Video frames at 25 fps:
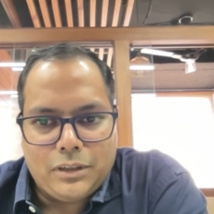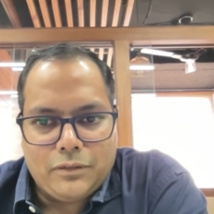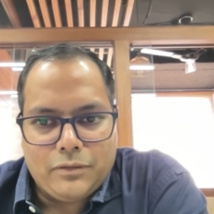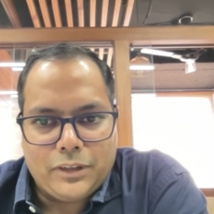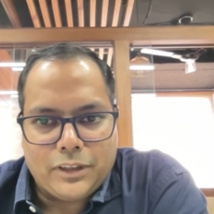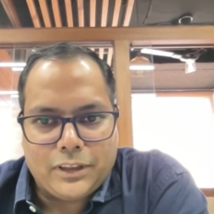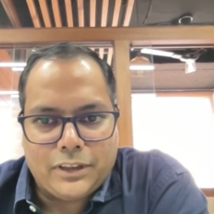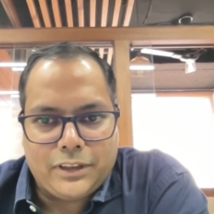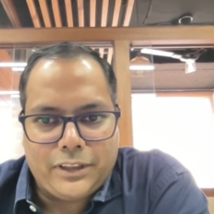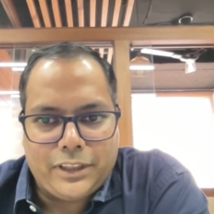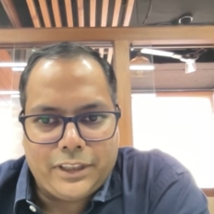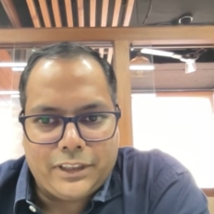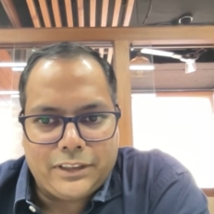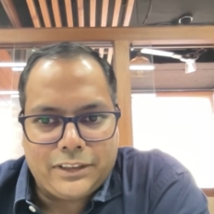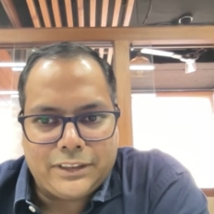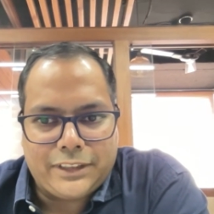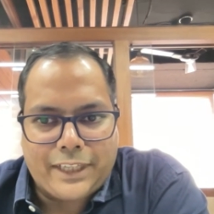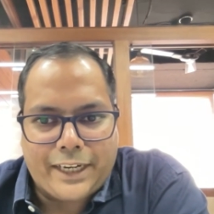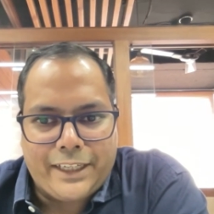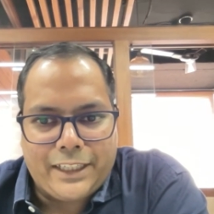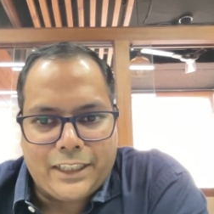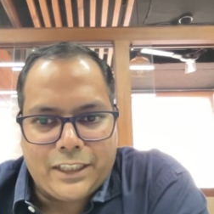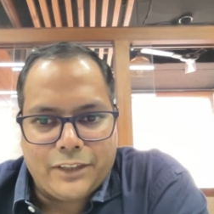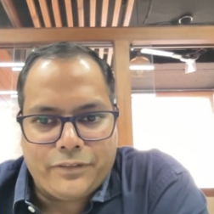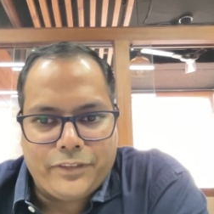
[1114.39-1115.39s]
with its
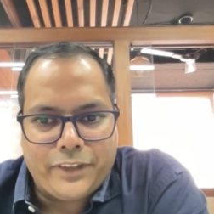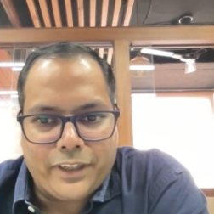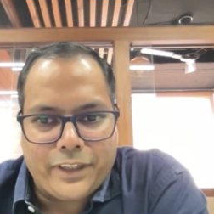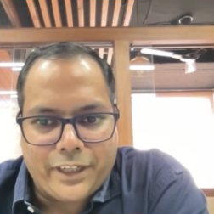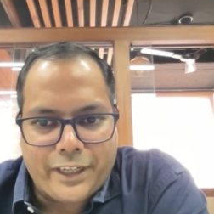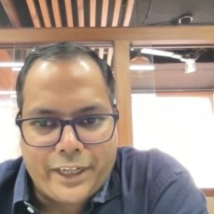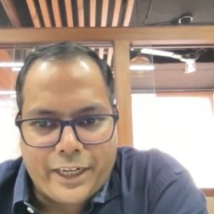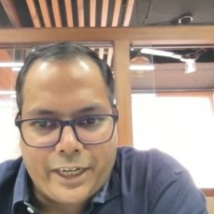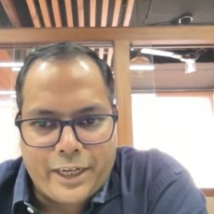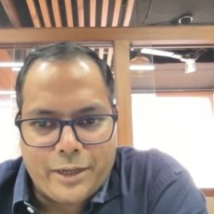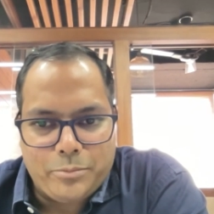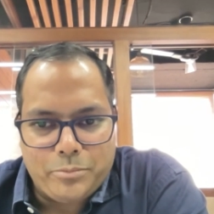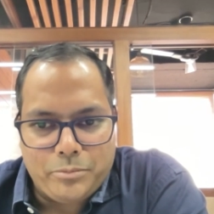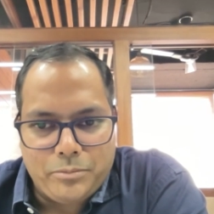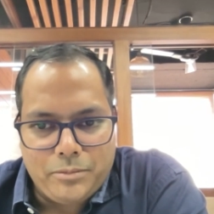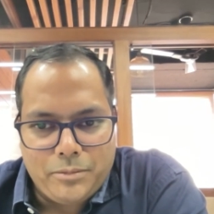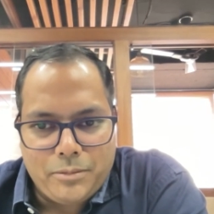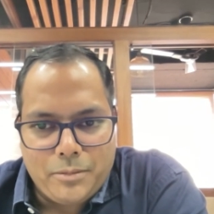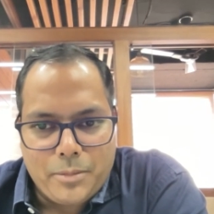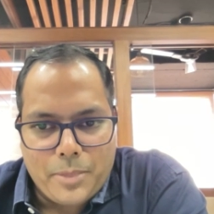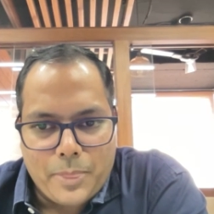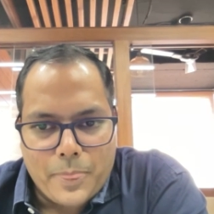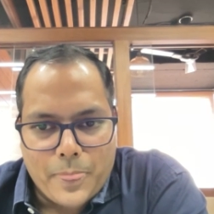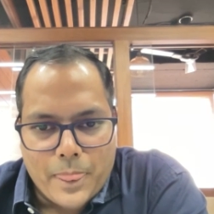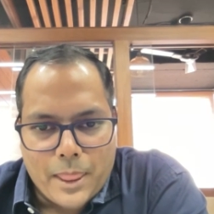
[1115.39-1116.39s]
scientific name
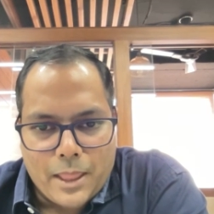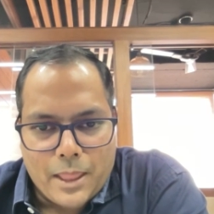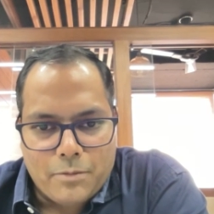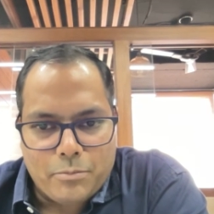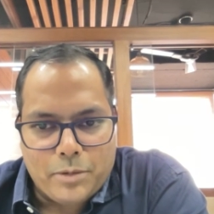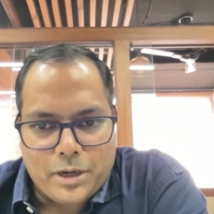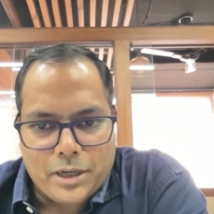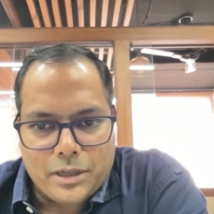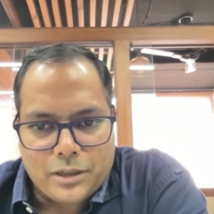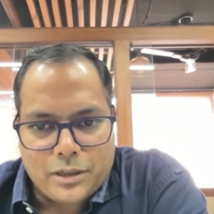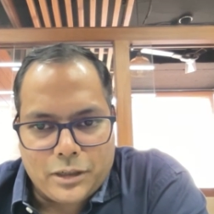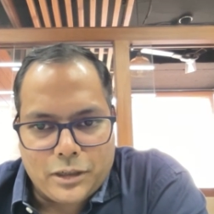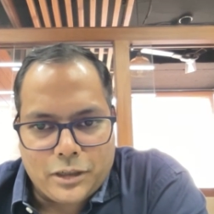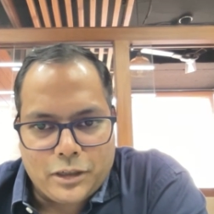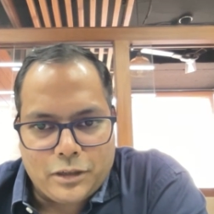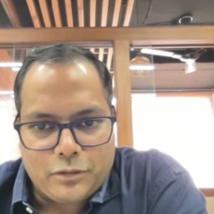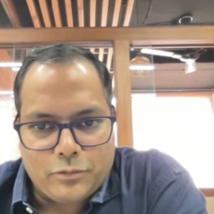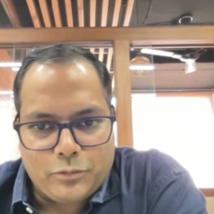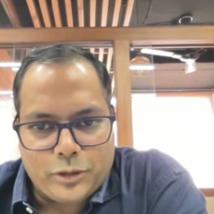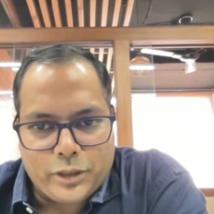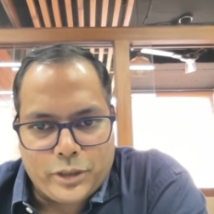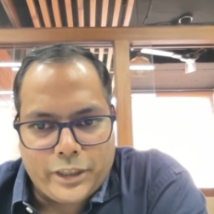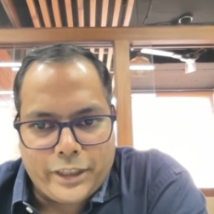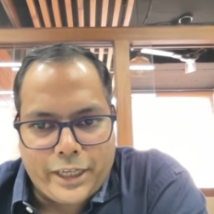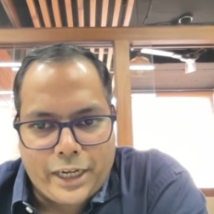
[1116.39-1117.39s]
but uh,
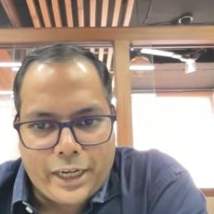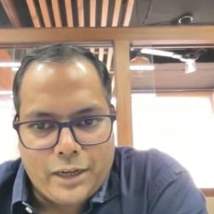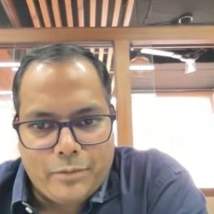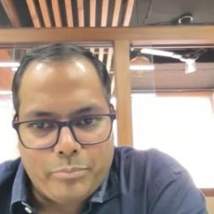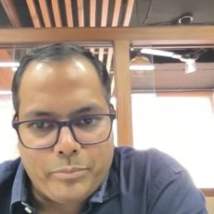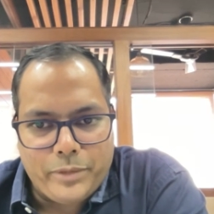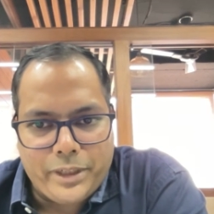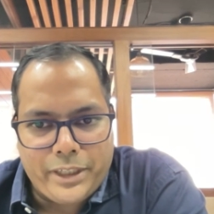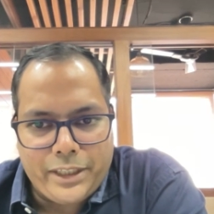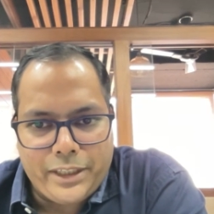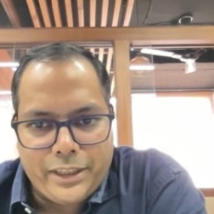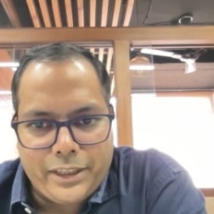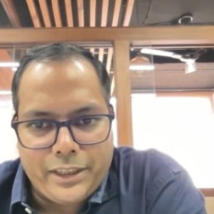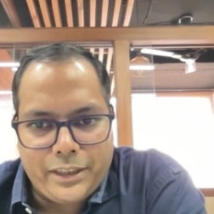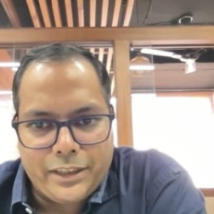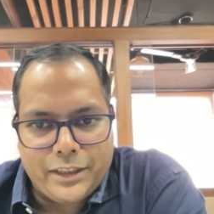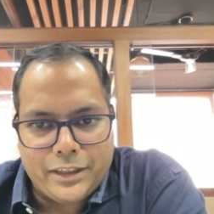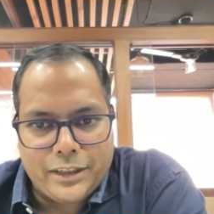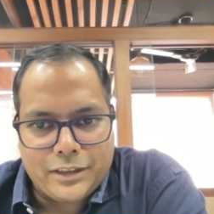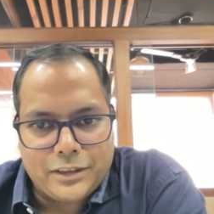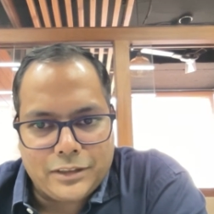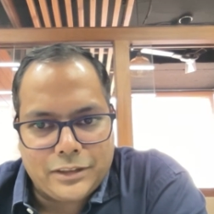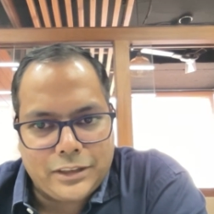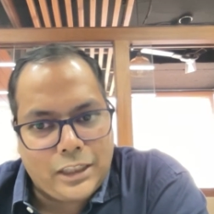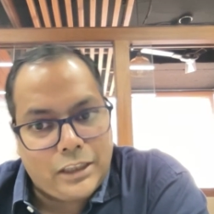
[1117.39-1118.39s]
would it help me
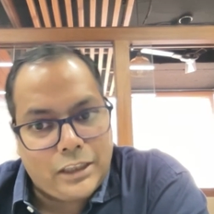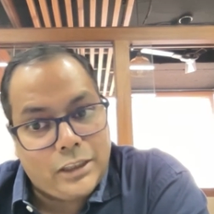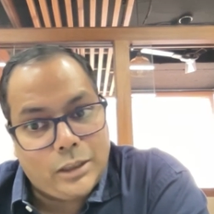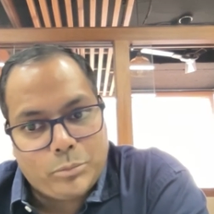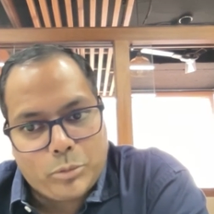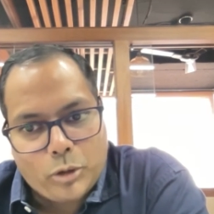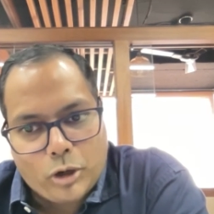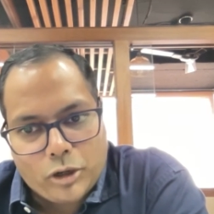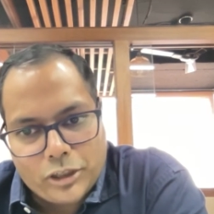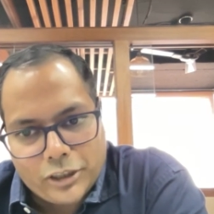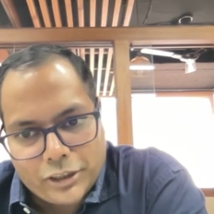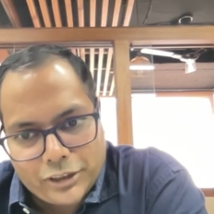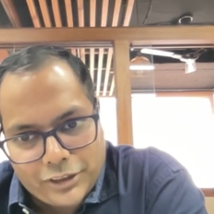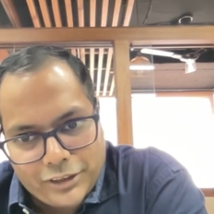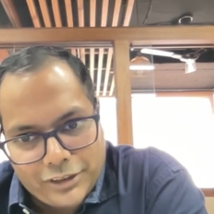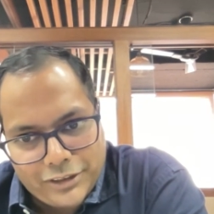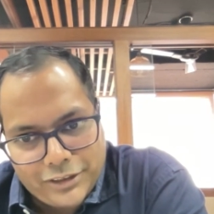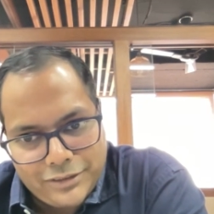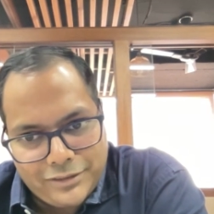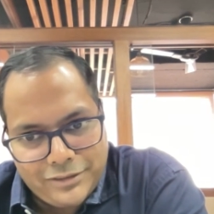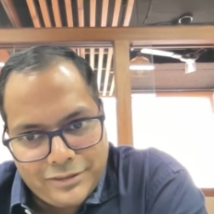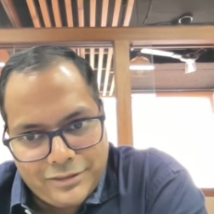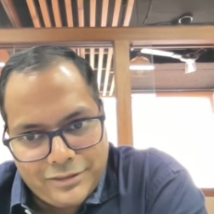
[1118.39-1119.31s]
uh, sell the product